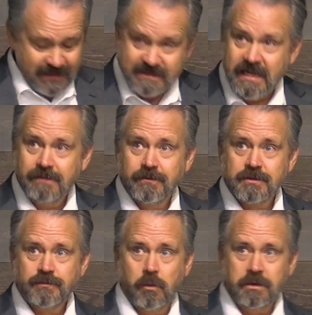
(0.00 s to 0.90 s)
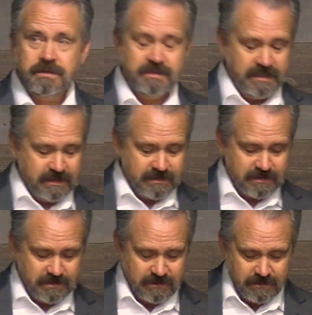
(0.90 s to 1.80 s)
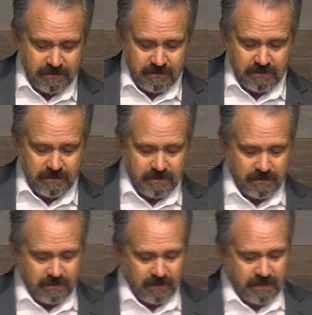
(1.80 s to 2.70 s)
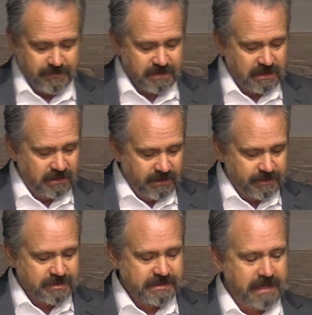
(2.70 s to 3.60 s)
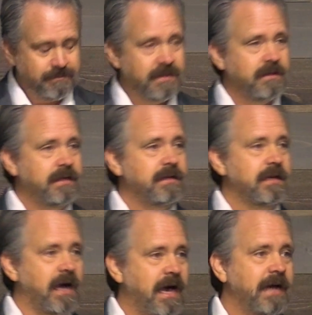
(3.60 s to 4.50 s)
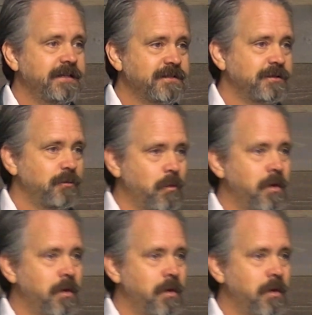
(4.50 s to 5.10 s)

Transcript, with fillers: Isaiah verse 46 gives a clear statement that God is the